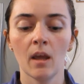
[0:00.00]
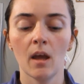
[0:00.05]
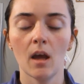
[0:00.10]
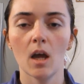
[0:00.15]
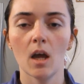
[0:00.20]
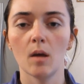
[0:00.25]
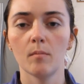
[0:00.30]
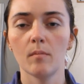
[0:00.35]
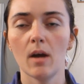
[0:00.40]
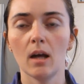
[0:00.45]

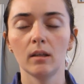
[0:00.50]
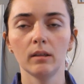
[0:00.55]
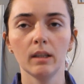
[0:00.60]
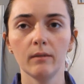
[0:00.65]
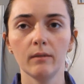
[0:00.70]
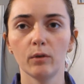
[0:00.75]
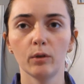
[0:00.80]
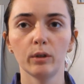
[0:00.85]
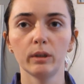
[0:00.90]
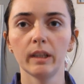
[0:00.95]
I'll
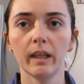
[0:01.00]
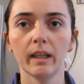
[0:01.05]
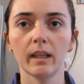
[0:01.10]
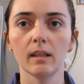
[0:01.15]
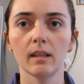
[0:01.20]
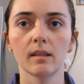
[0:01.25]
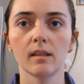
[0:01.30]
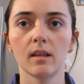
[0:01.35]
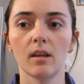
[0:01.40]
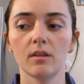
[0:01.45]
leave all the
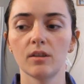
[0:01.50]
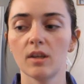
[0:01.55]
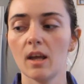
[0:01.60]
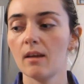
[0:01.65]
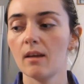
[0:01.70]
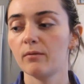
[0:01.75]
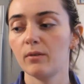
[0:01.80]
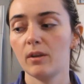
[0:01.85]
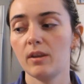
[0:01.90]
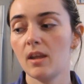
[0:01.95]
links to
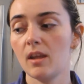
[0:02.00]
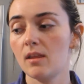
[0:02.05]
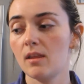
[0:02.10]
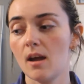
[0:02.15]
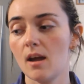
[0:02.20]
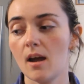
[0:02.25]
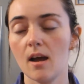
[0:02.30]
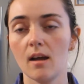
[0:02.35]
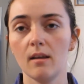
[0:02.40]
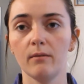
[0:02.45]
everything
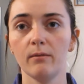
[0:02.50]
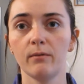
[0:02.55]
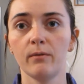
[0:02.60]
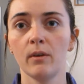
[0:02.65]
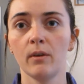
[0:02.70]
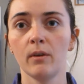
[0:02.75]
that I've